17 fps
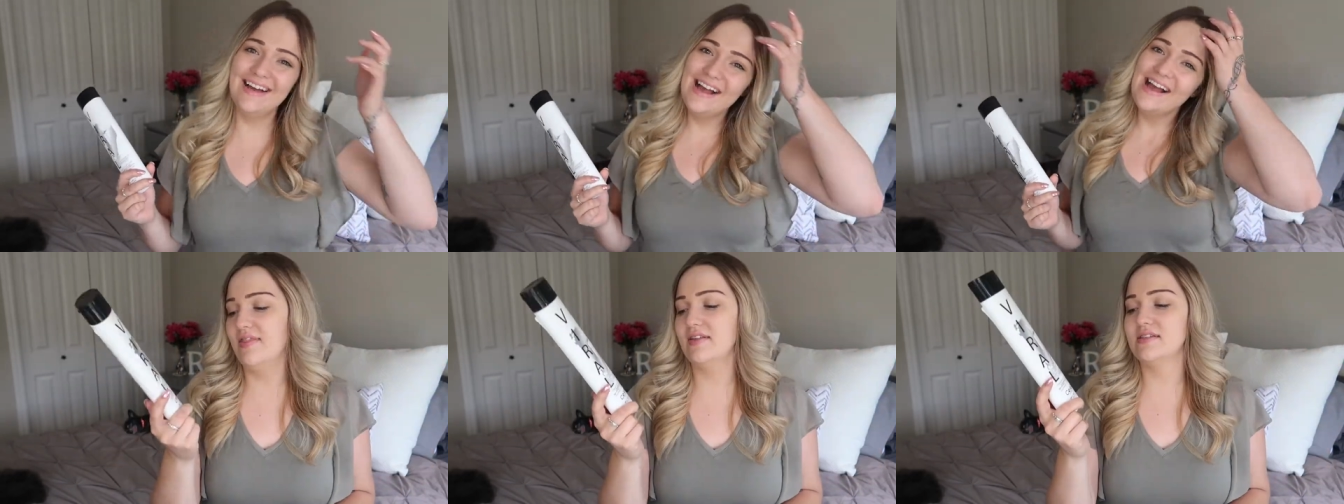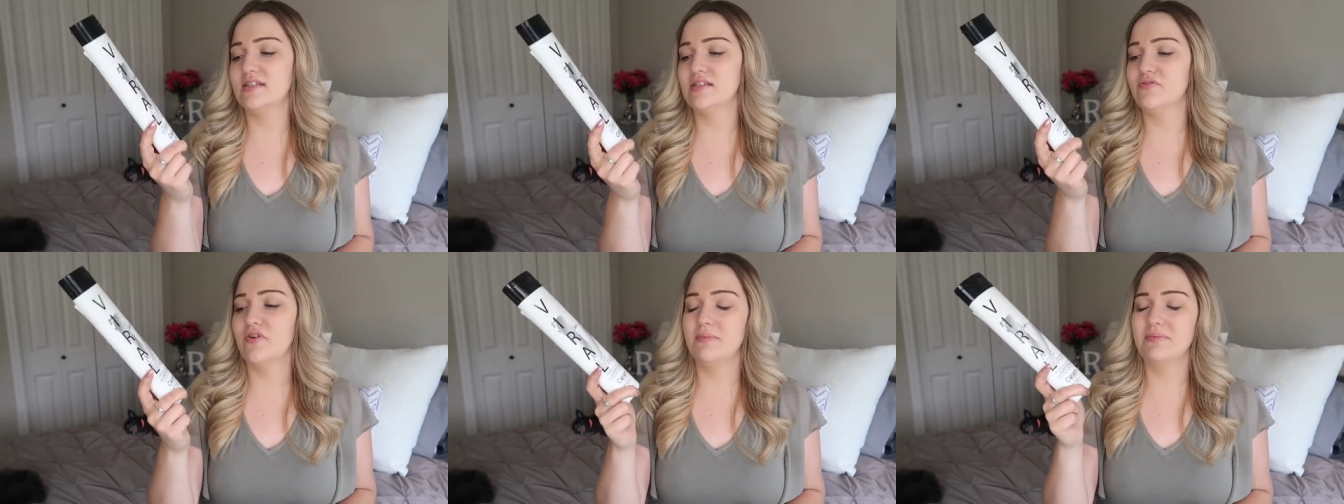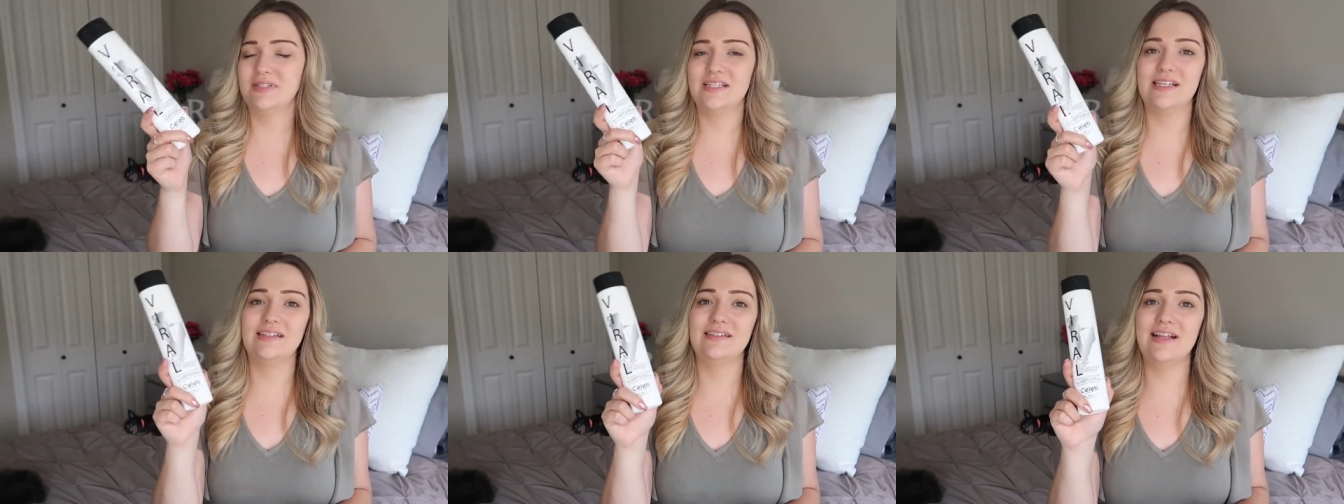And this is from
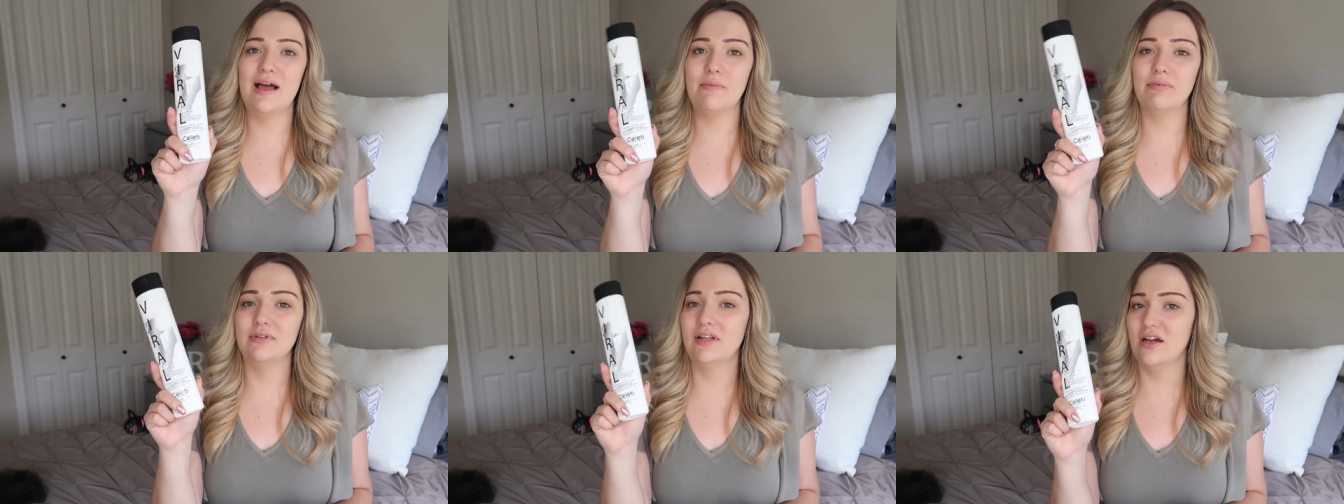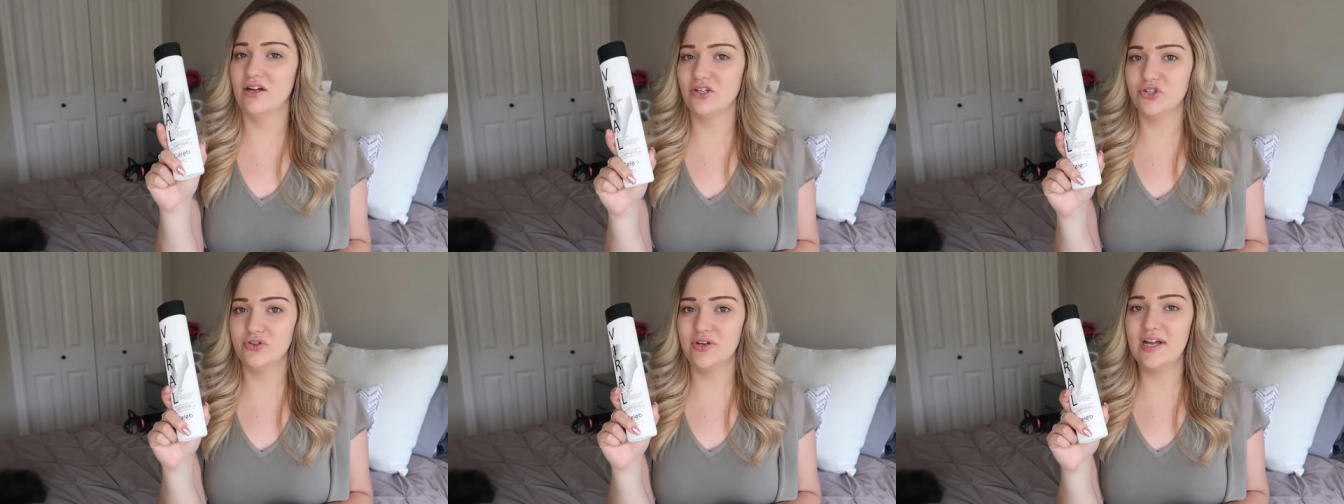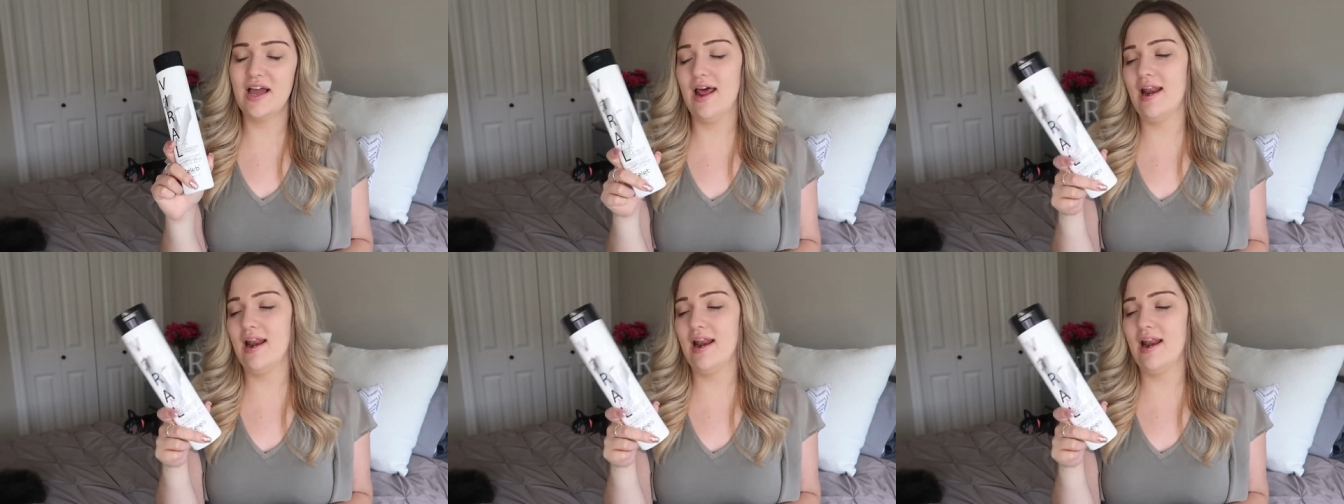Celeb Luxury,